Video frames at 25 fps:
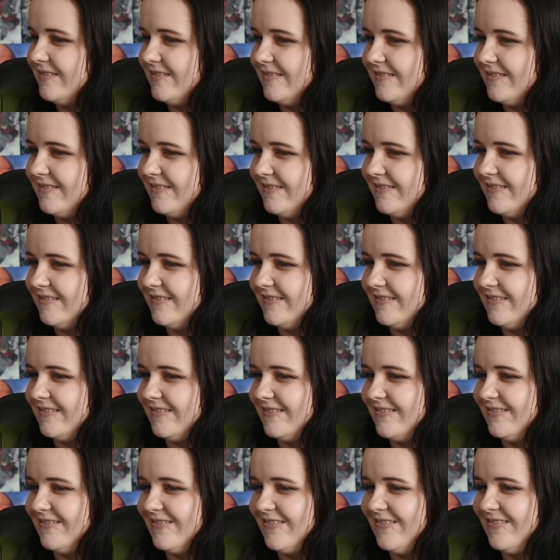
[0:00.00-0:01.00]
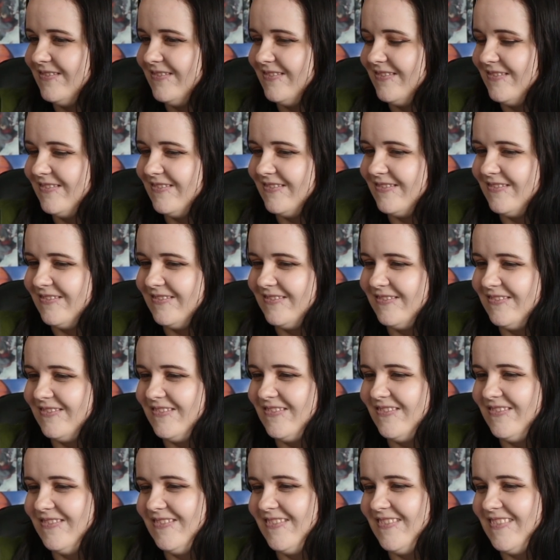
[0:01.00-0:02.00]

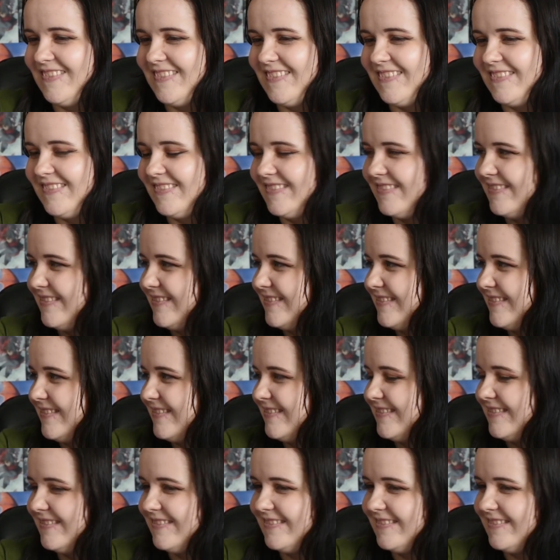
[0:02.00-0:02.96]
[no speech]